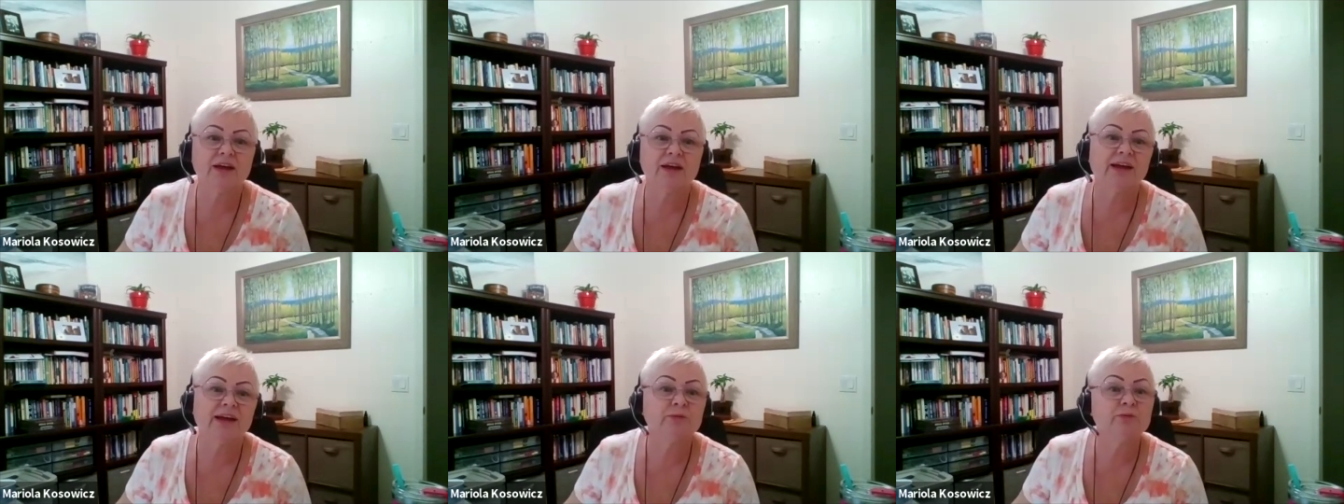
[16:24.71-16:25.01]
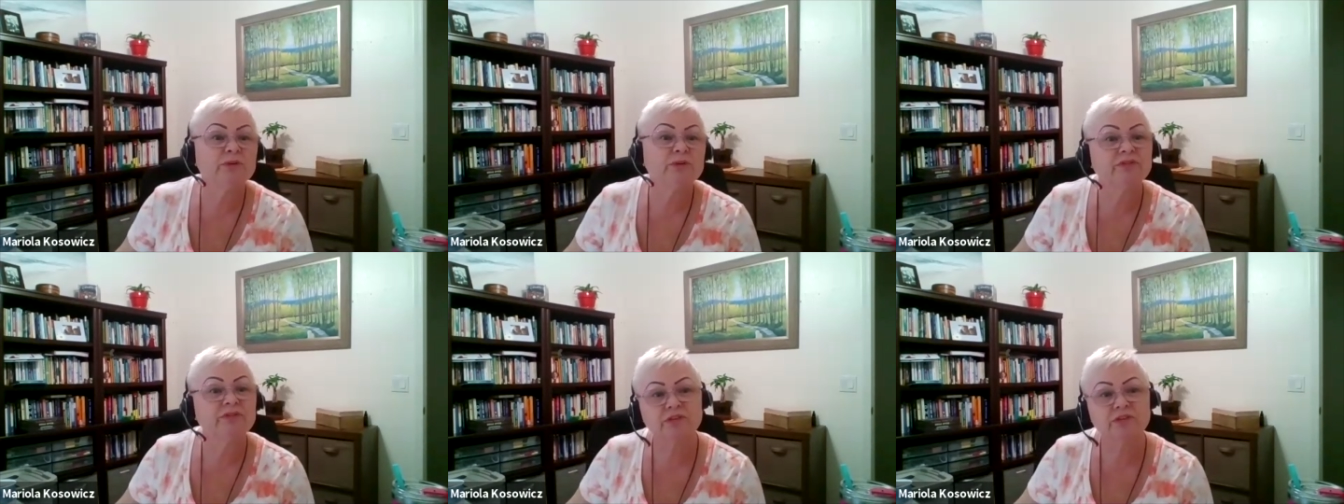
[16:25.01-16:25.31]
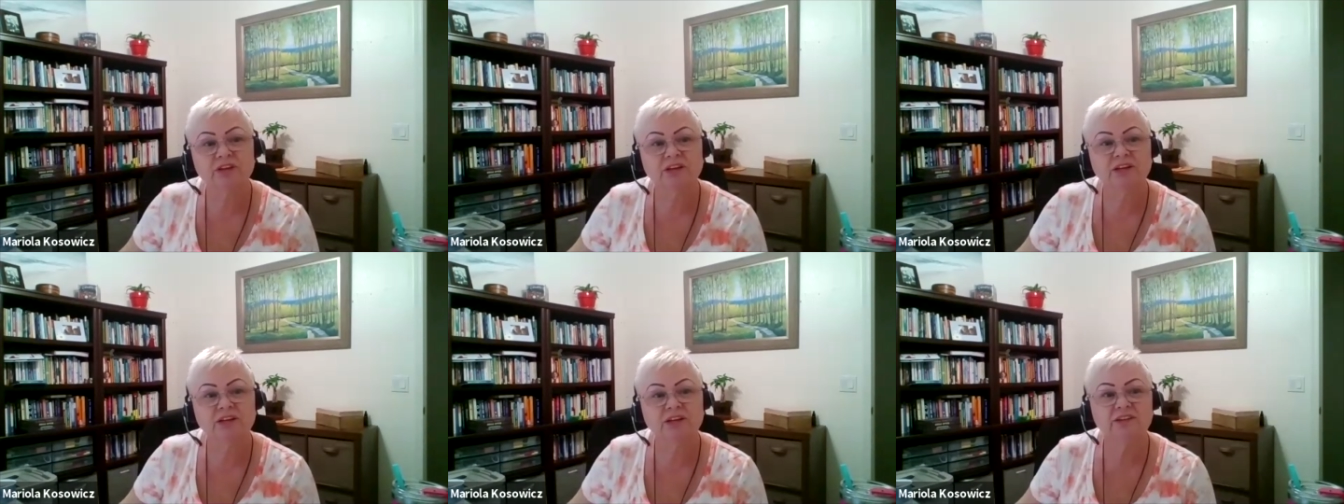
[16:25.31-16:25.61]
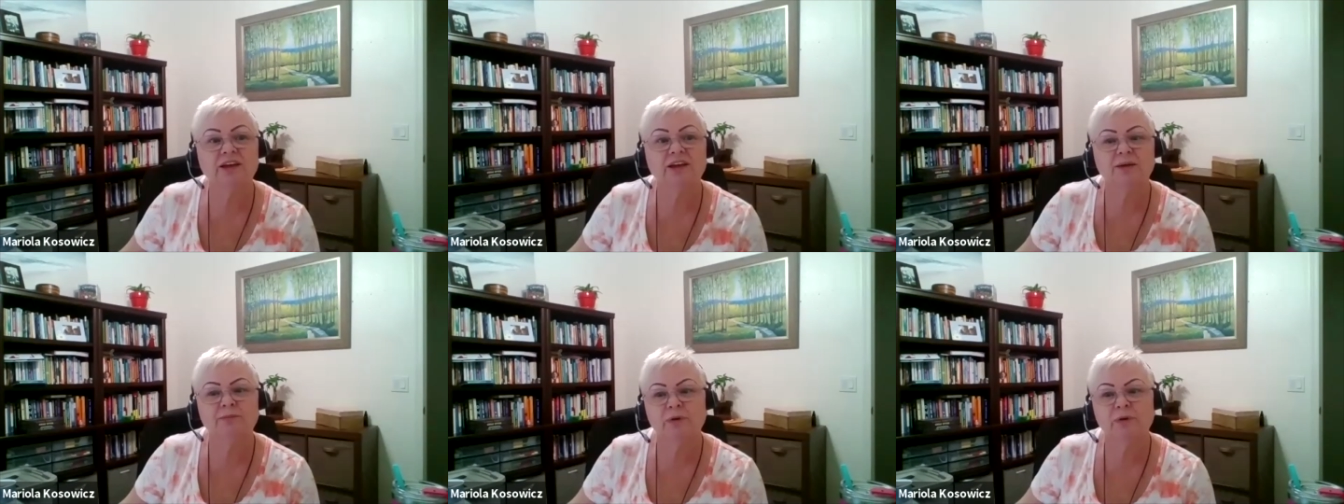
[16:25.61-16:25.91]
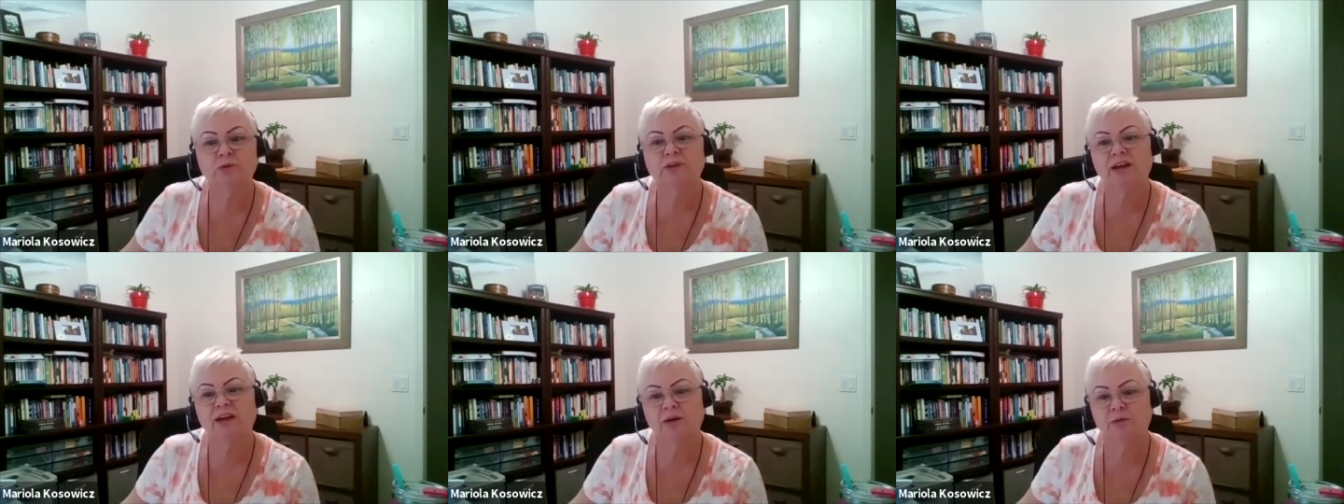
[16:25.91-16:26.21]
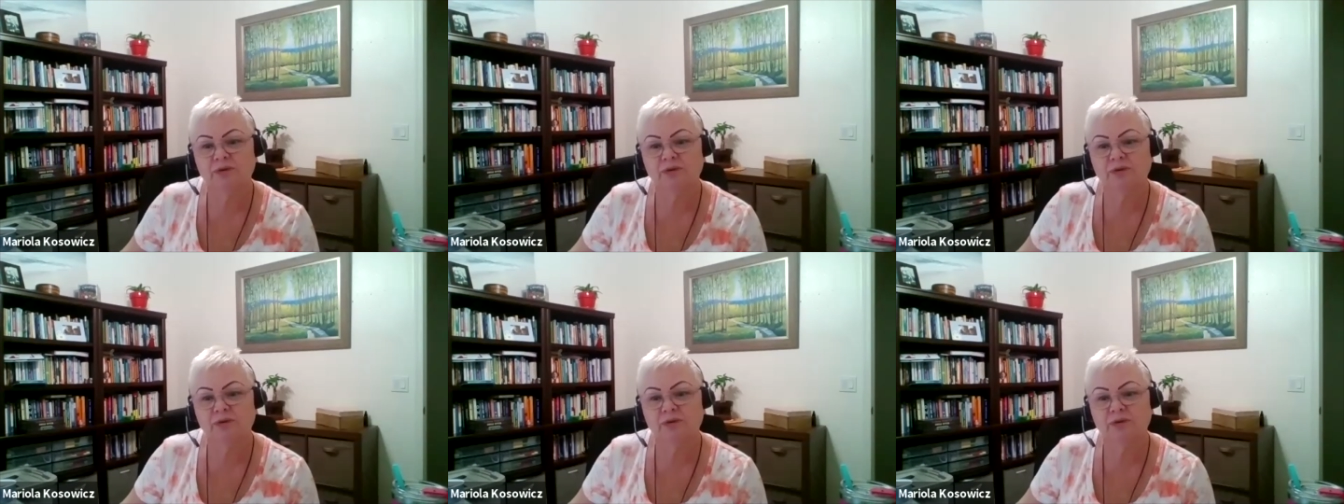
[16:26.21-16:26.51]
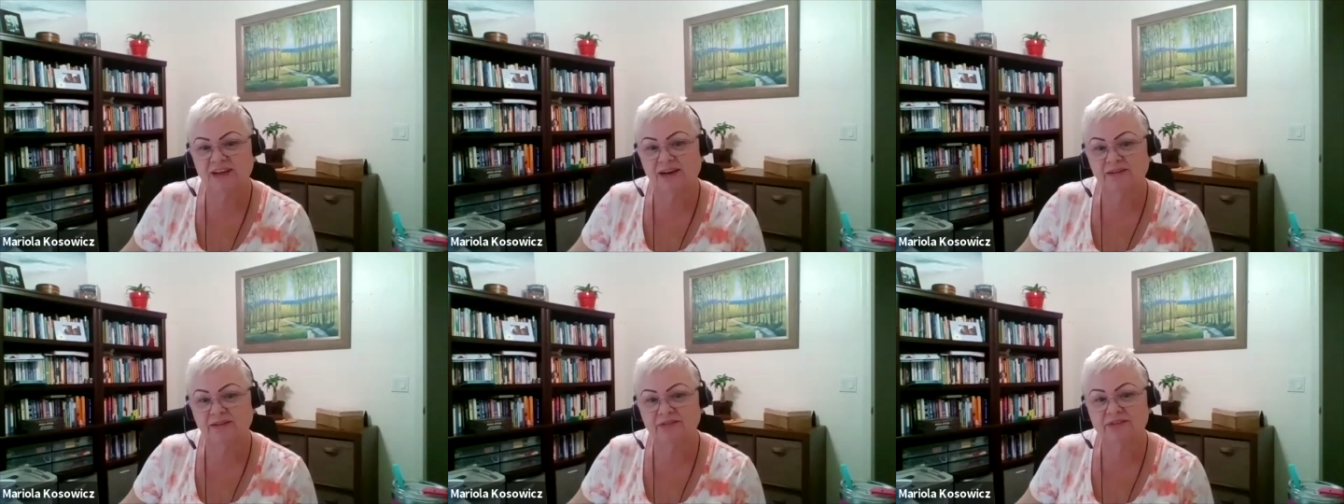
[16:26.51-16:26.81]
and we're forgetting about
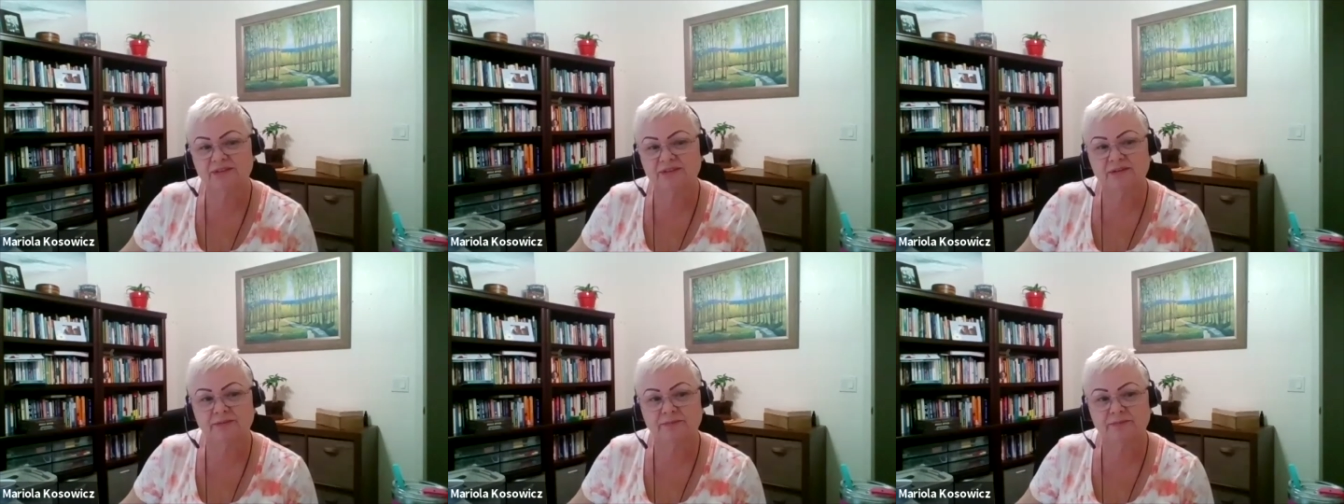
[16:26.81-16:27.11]
ourselves.